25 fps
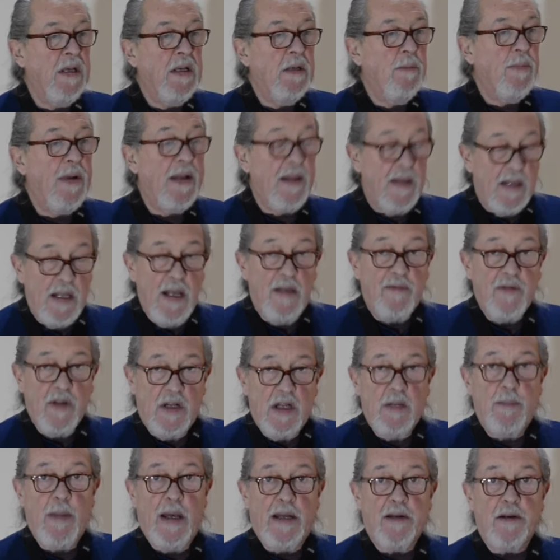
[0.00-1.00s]
But it's
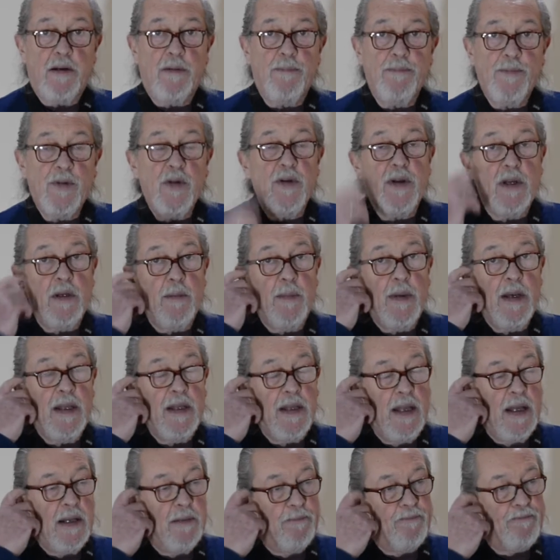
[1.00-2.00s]
definitely better, no doubt about
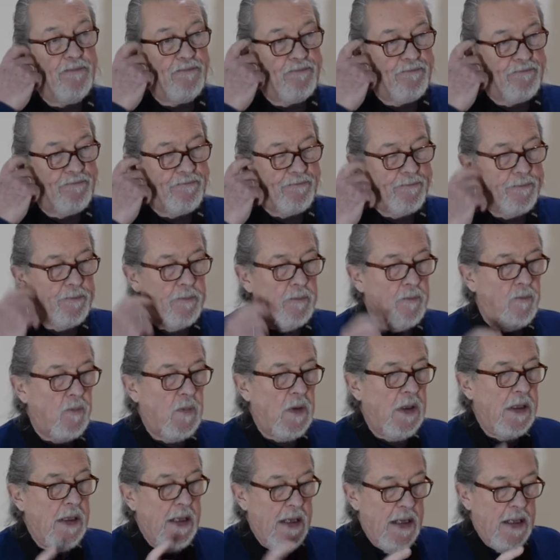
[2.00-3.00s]
that.
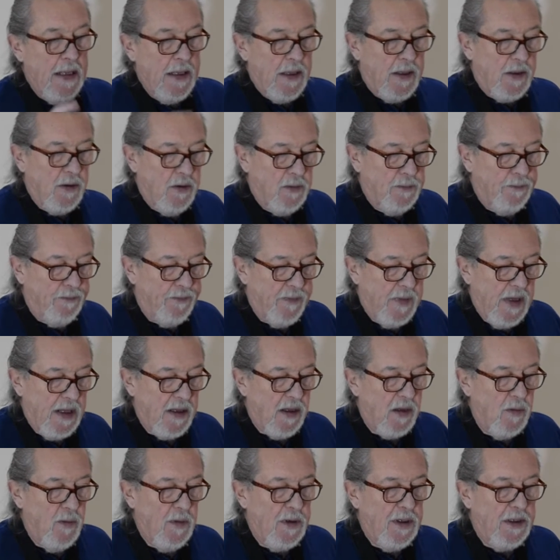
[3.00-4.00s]
So
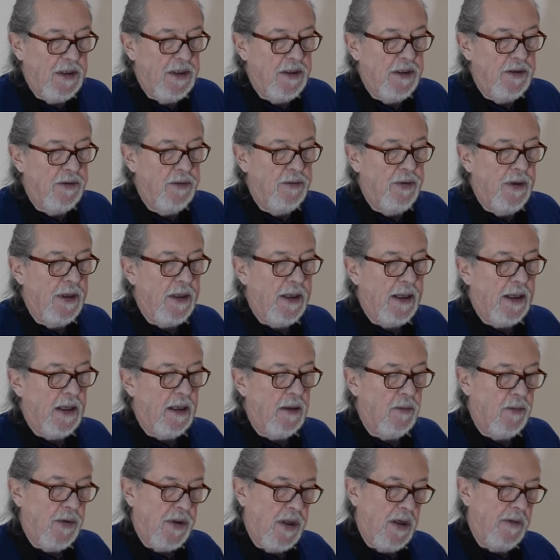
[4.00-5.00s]
that's the one I do,
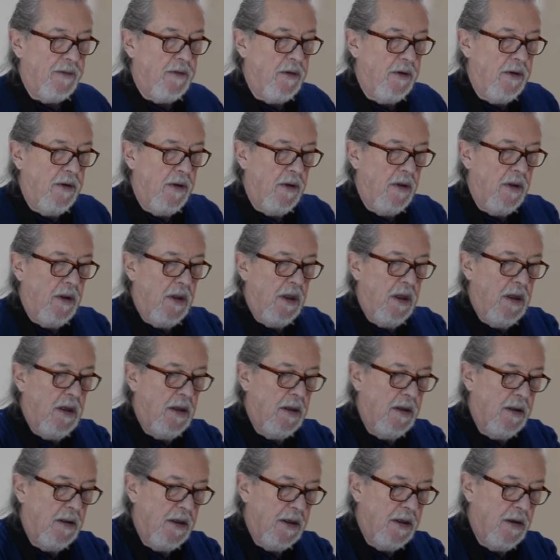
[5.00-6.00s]
which I have to use the
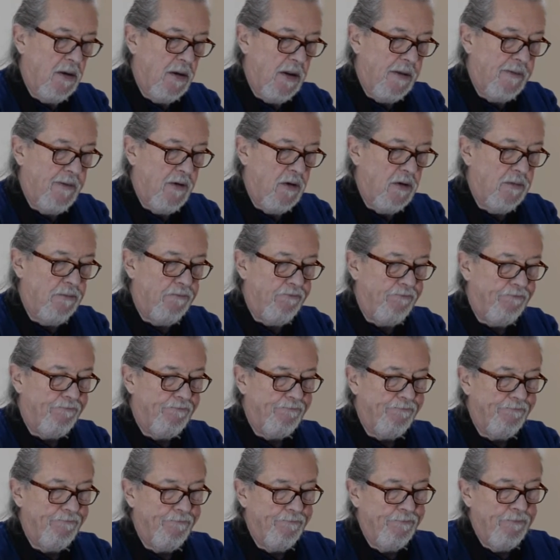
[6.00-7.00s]
dots for.
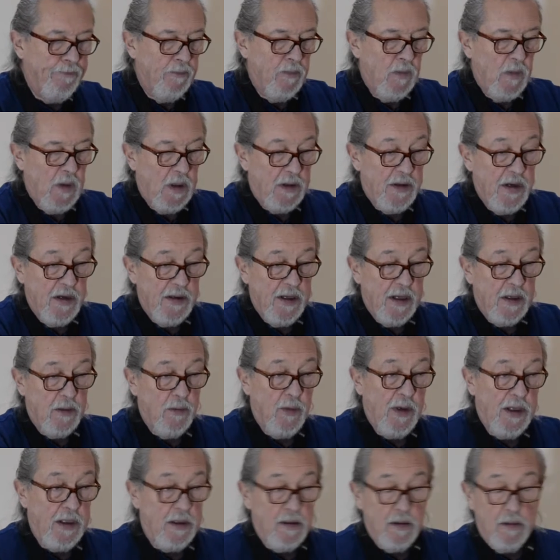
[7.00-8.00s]
Turn that
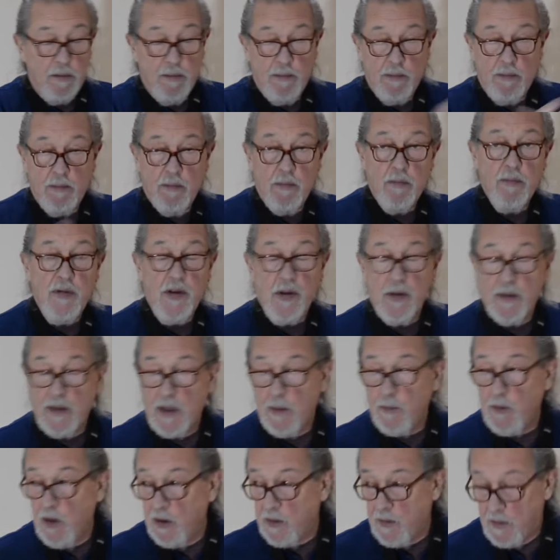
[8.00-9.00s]
way to show that
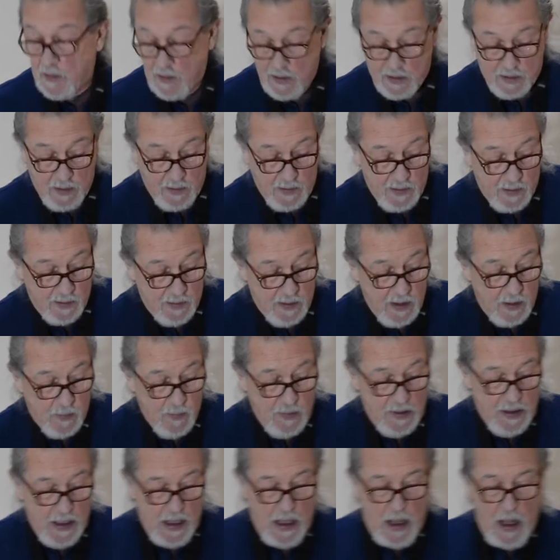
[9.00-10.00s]
I'm not using the dots on this
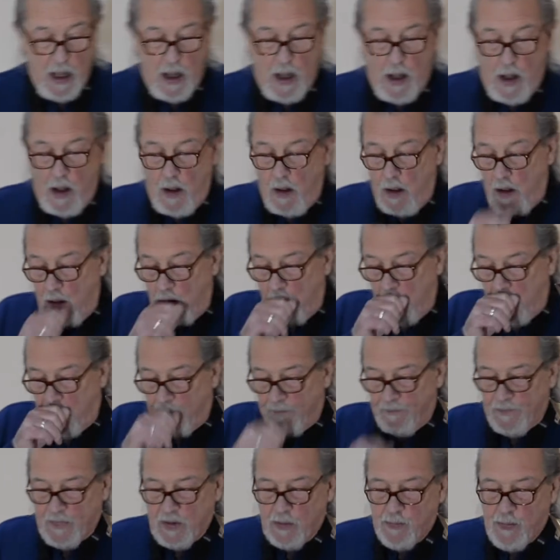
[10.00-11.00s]
one.
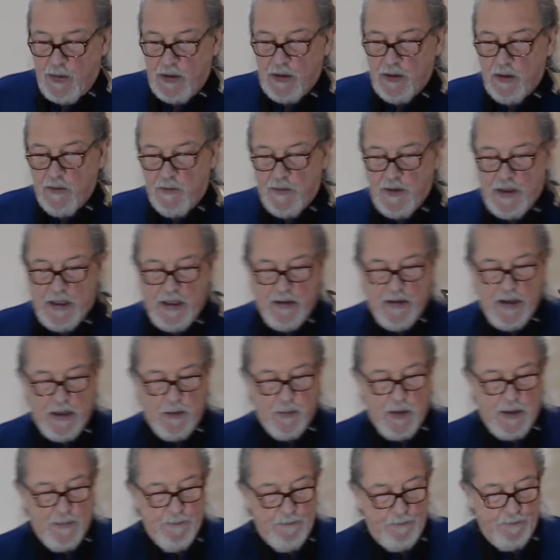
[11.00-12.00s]
I'll point over here
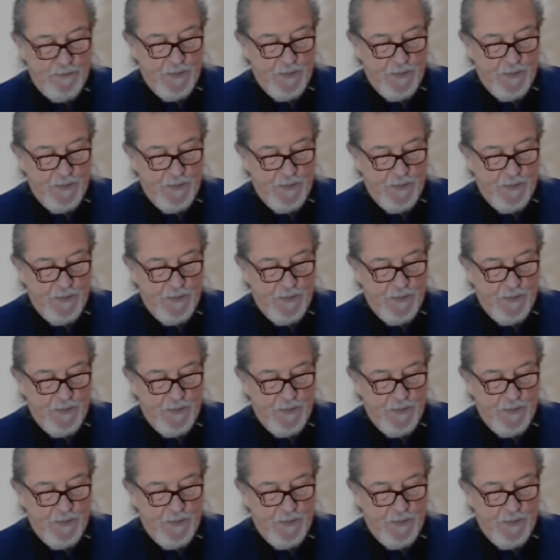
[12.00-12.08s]
anyway.